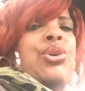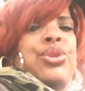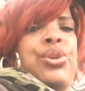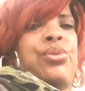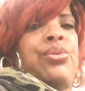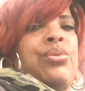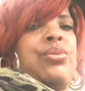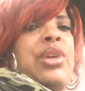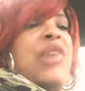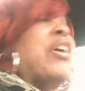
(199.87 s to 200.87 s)
know you.
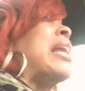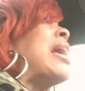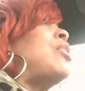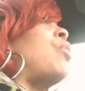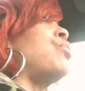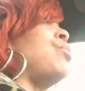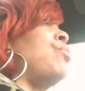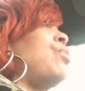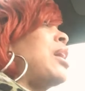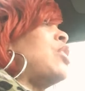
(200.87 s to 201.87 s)
If I did know you,
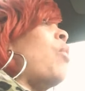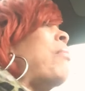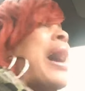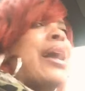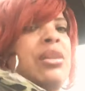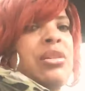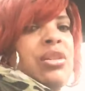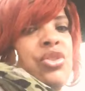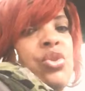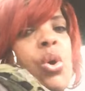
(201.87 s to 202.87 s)
it don't matter.
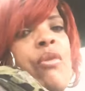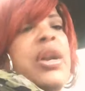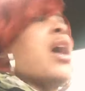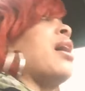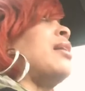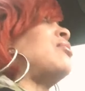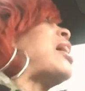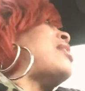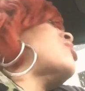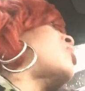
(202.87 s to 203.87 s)
You over there.
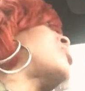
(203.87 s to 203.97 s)
Stay in your